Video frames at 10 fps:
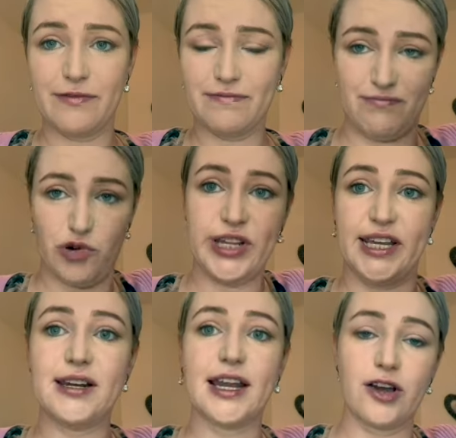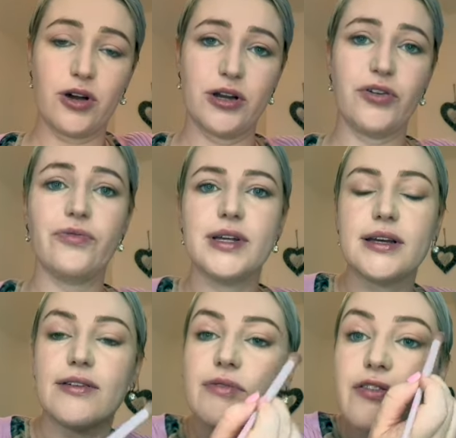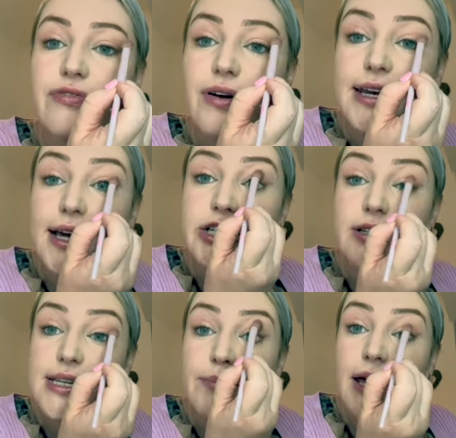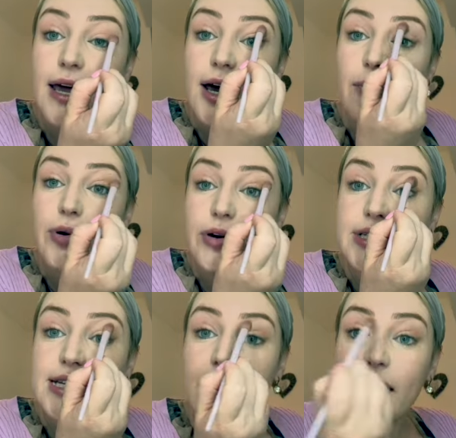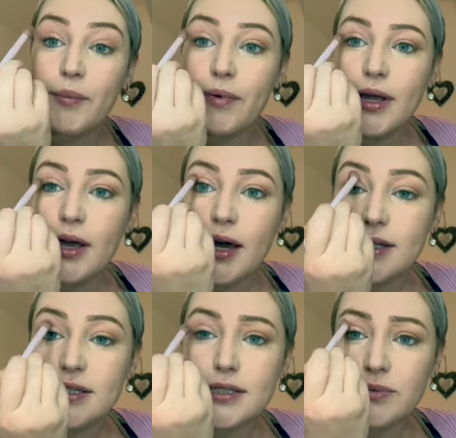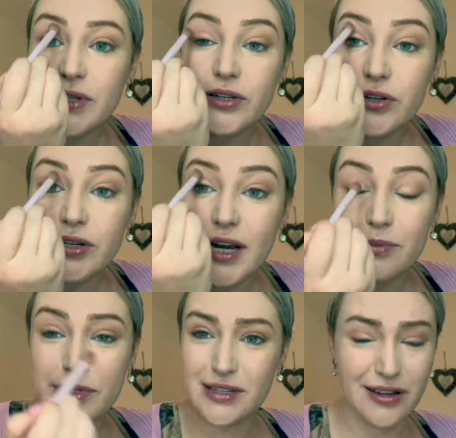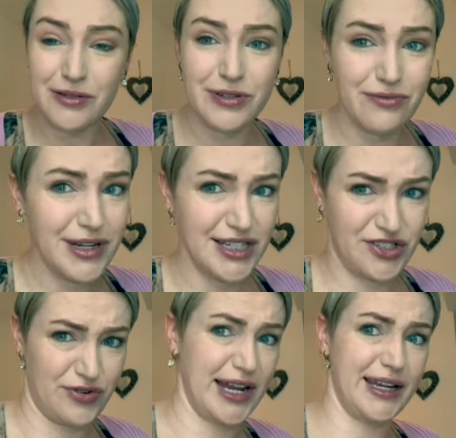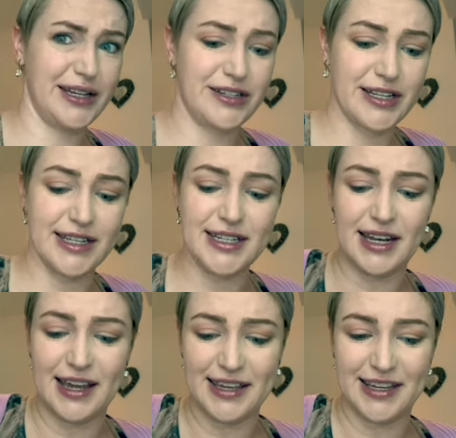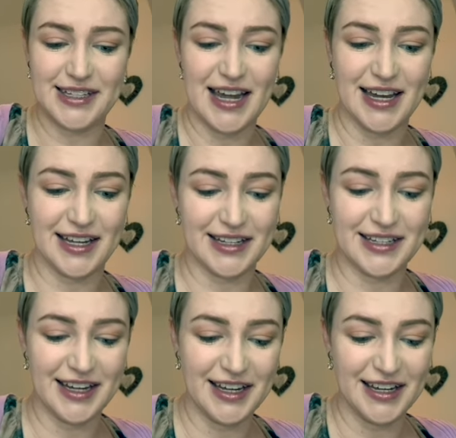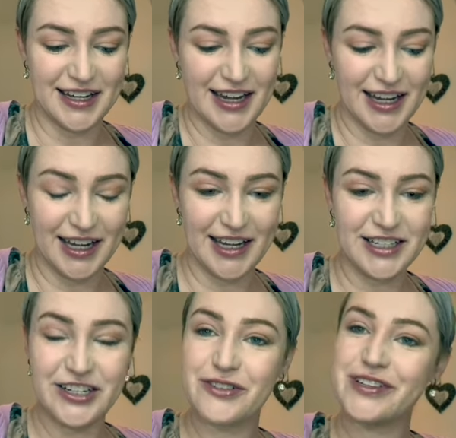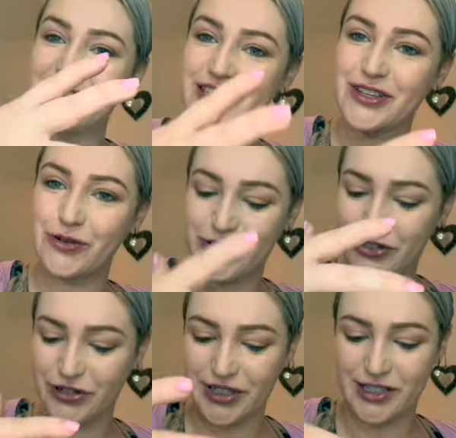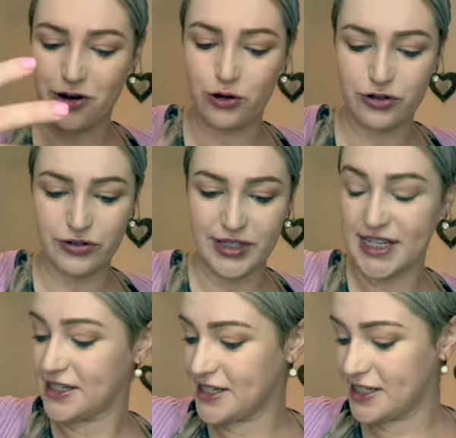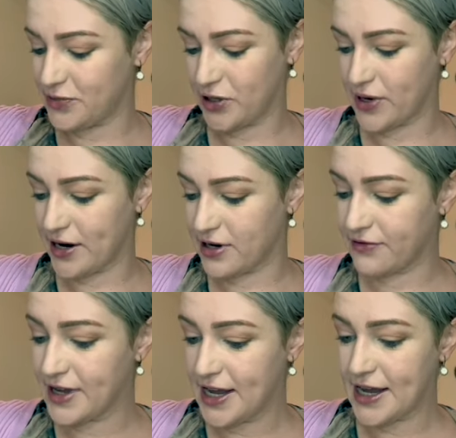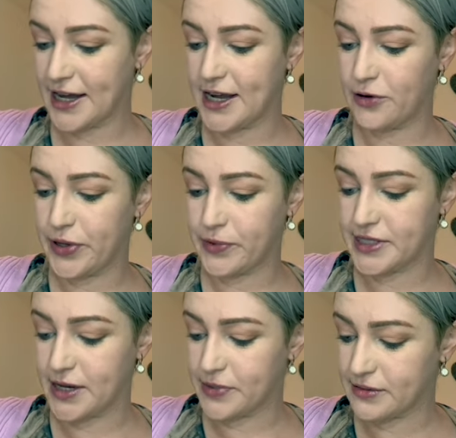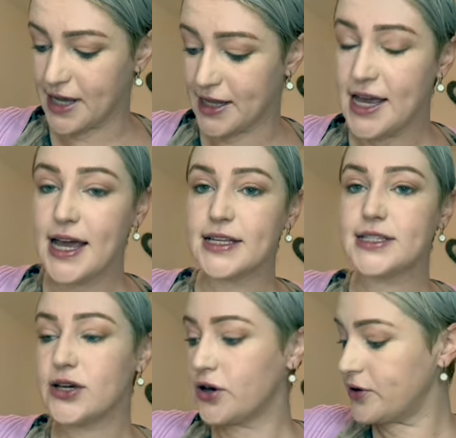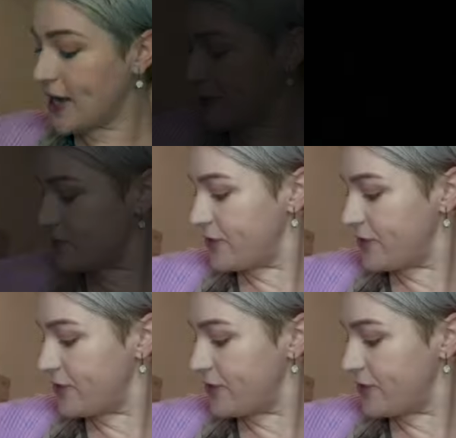money, like a financial tip. But and some of the other therapists thought it was really strange and they didn't like it. And it's social, it's cultural things you need to be aware of, and how people tip as well. So yeah, so my